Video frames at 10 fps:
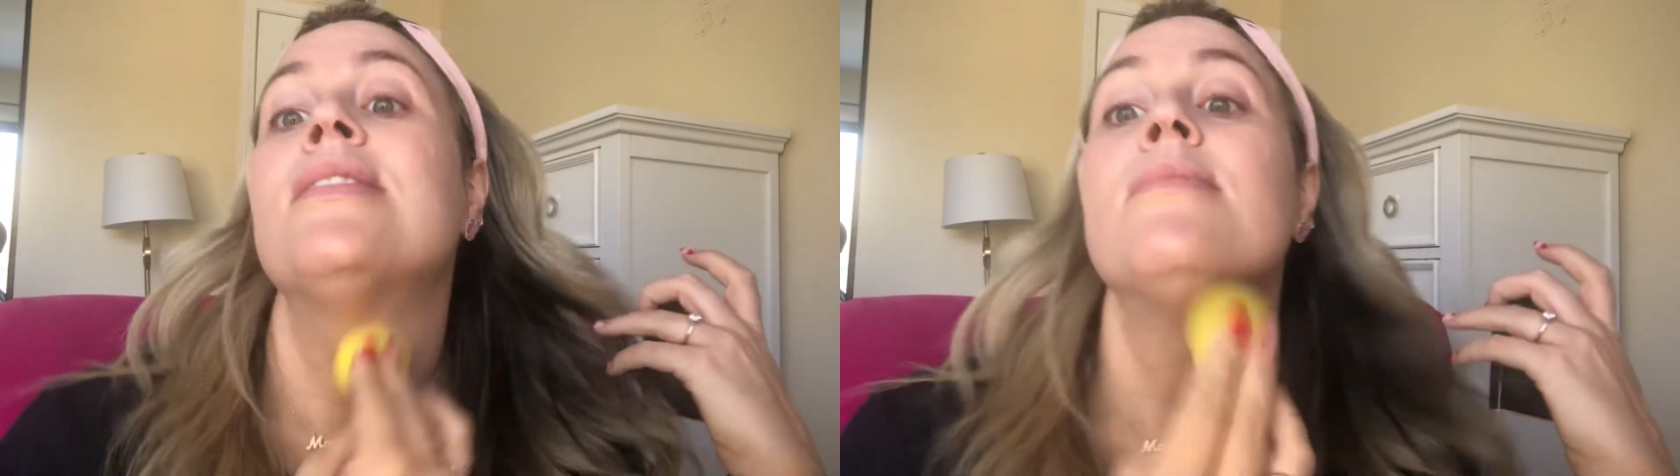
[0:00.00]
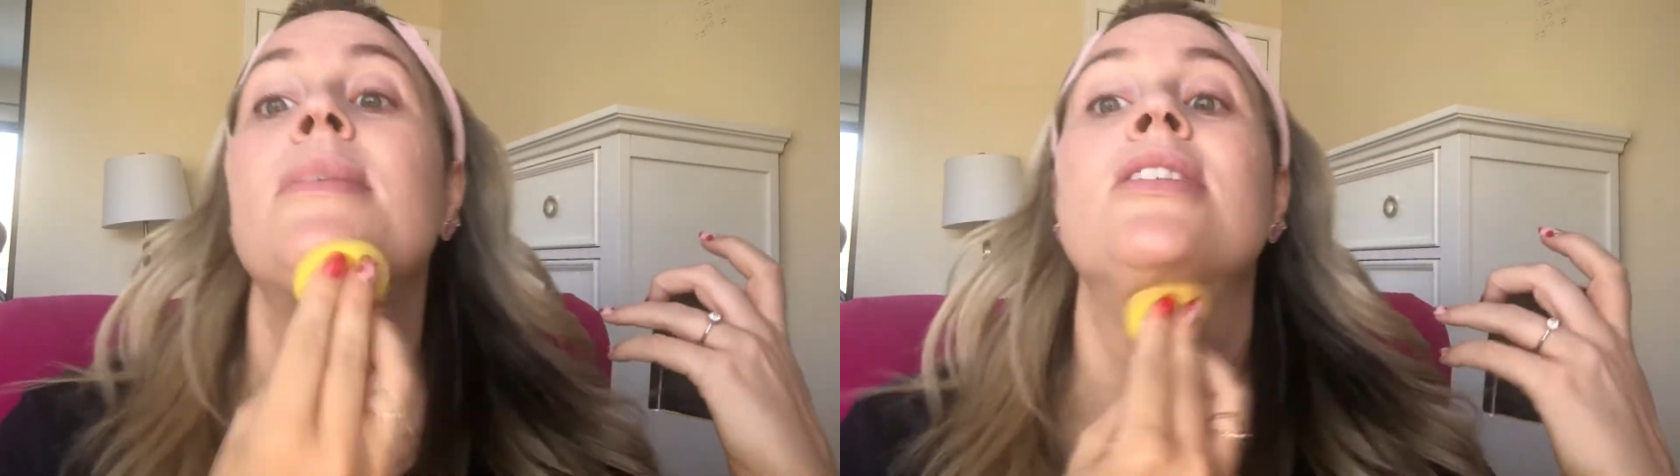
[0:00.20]

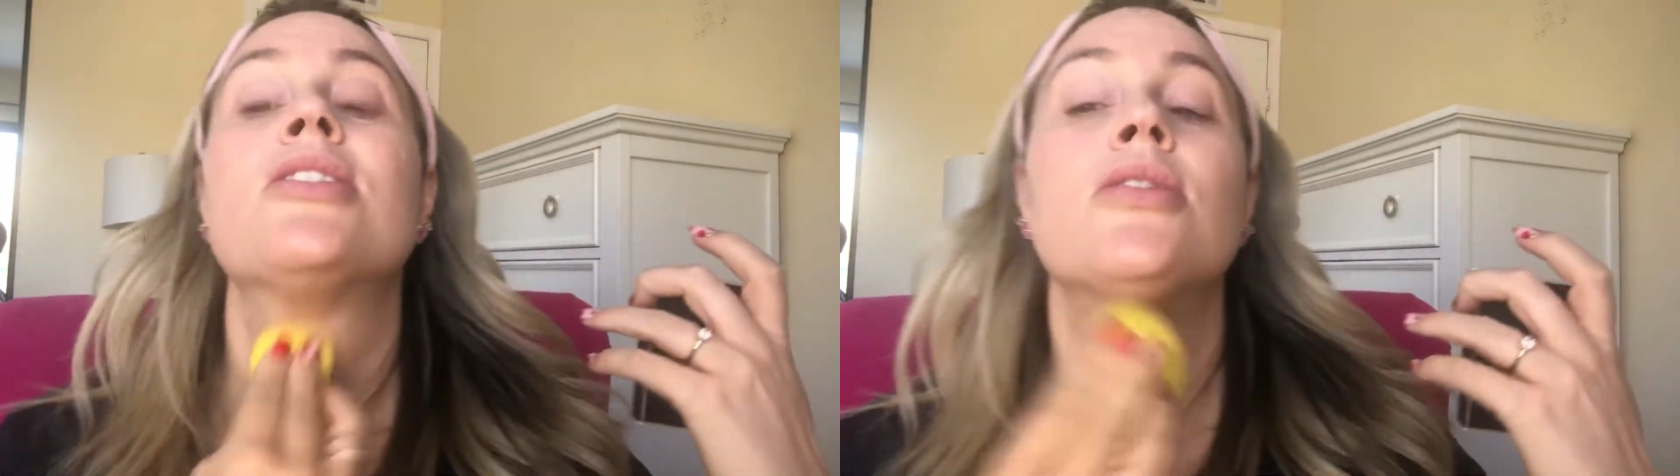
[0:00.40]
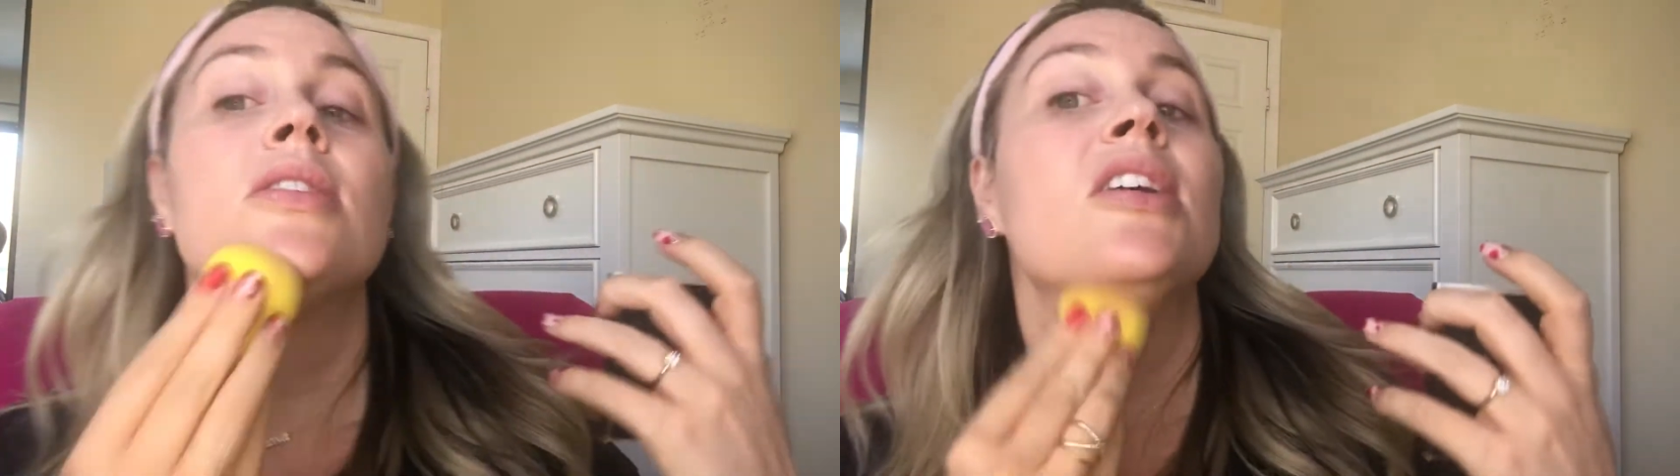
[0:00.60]
make
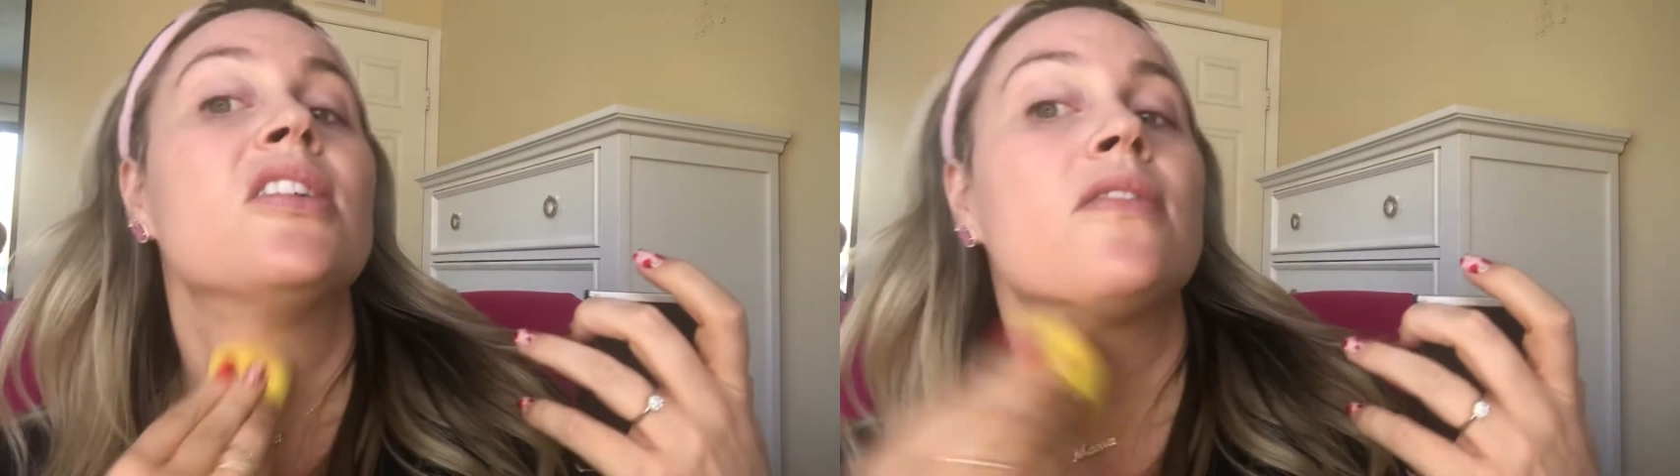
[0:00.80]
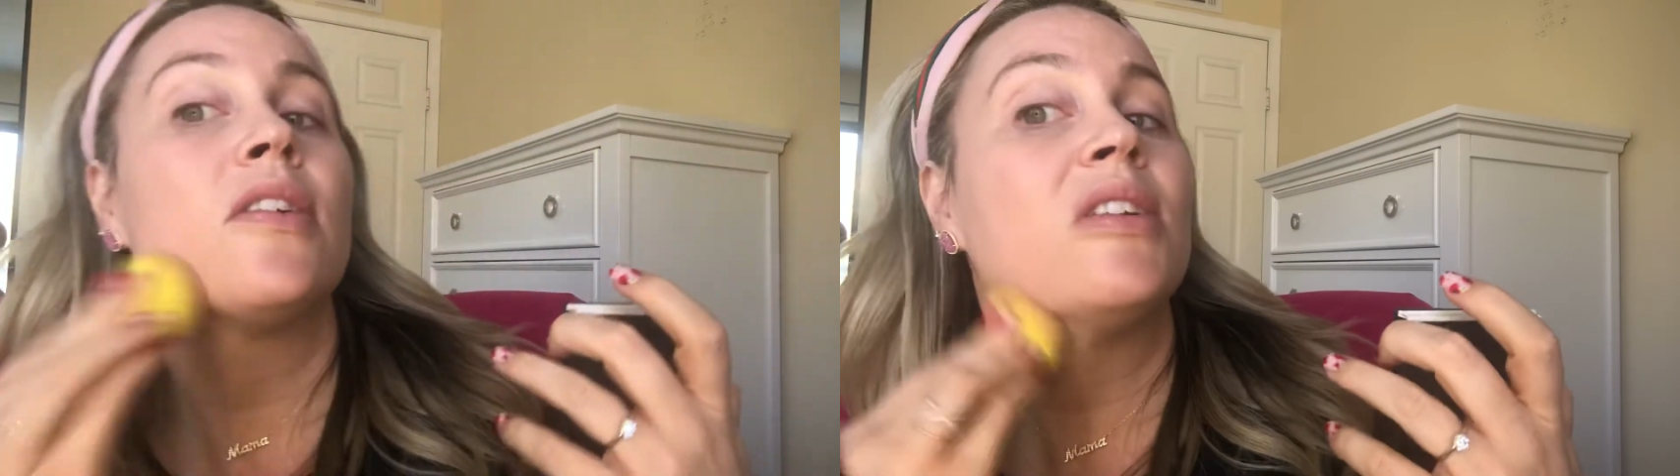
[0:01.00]
sure you take
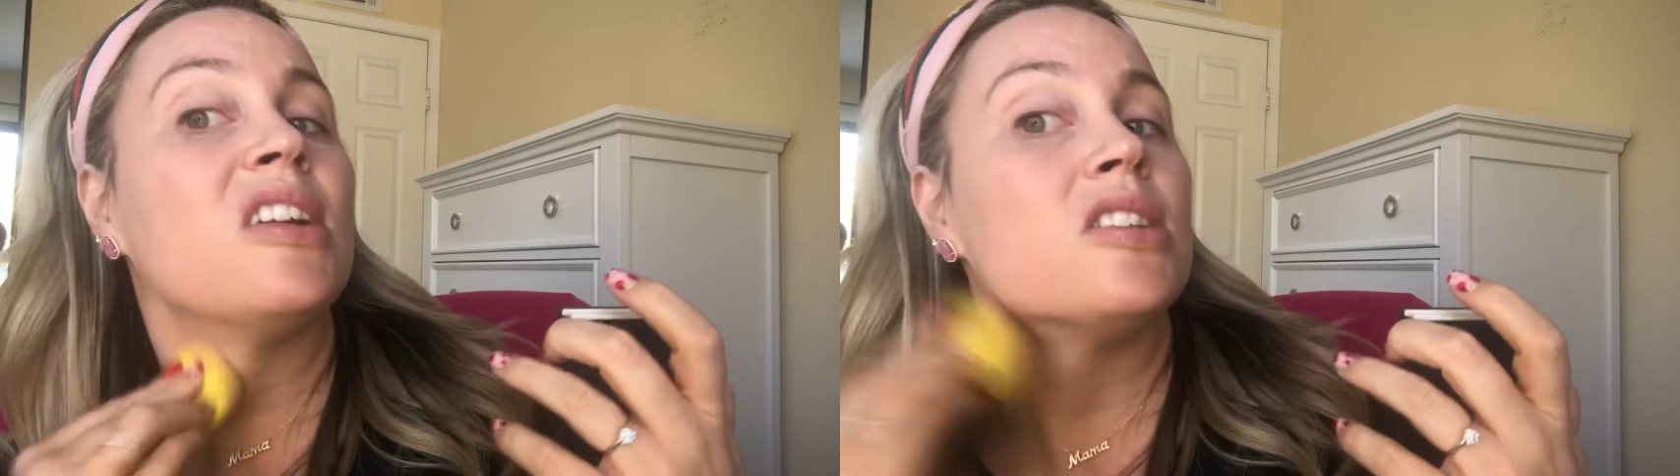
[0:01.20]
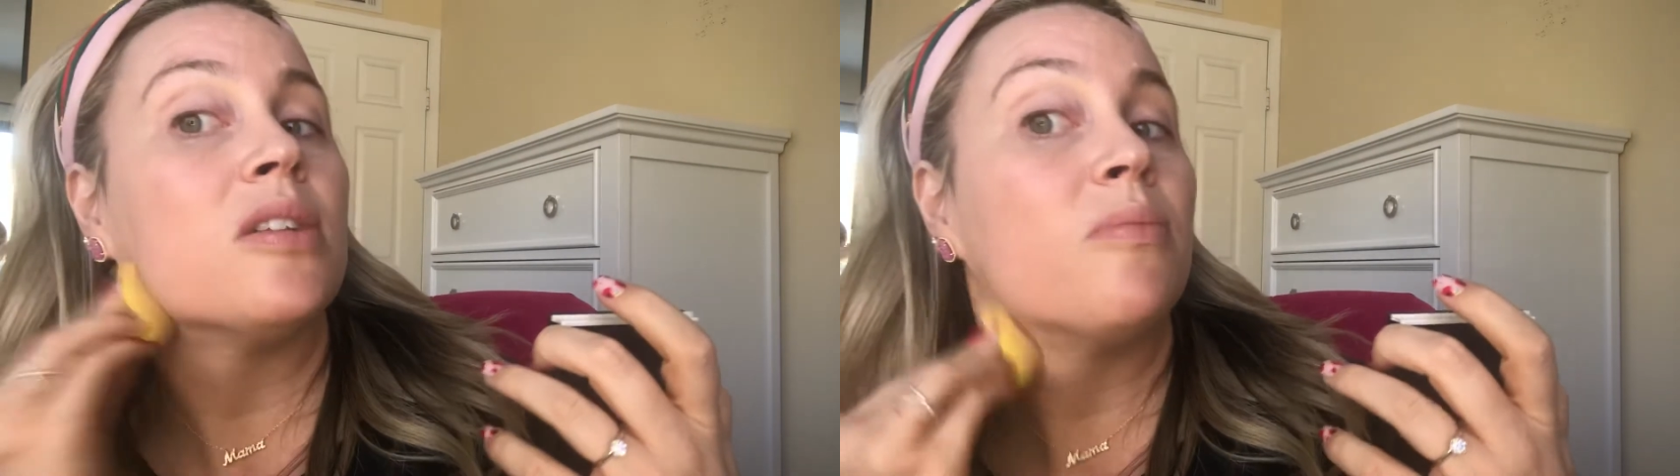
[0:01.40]
your
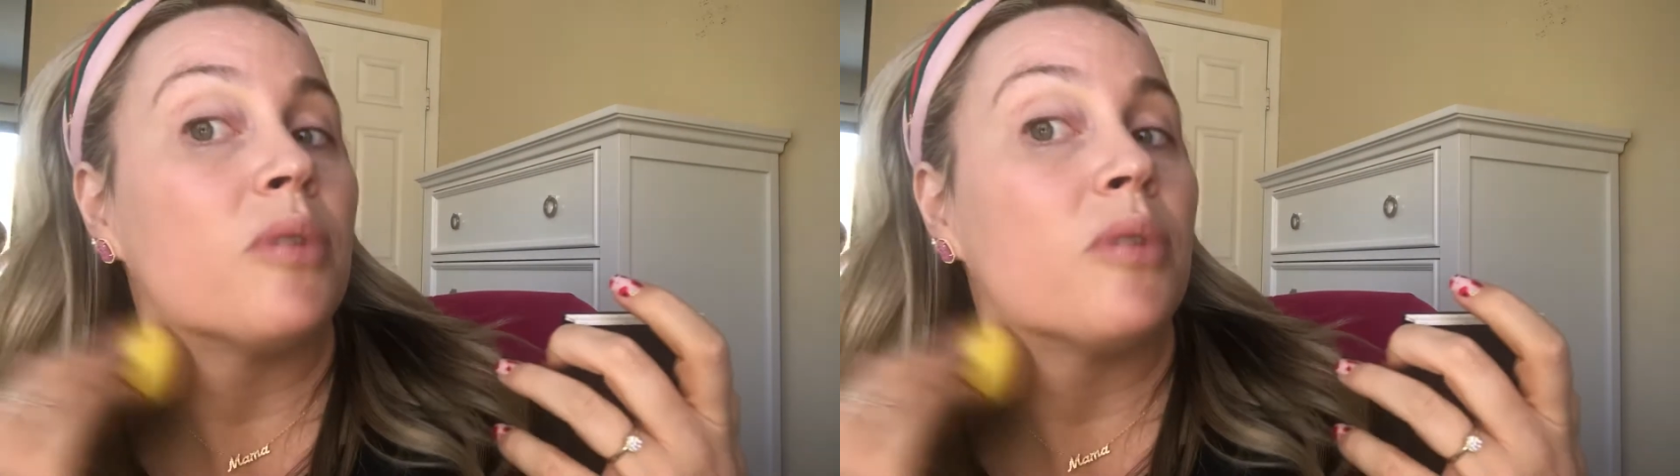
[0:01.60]
foundation and